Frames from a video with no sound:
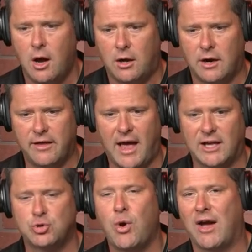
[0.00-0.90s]
a lot of the
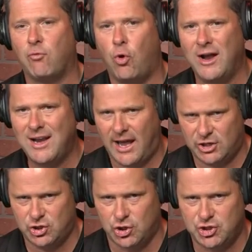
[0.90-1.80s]
guys who have won
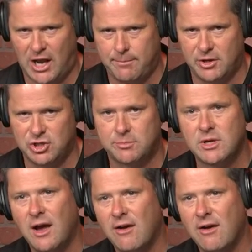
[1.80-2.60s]
national championships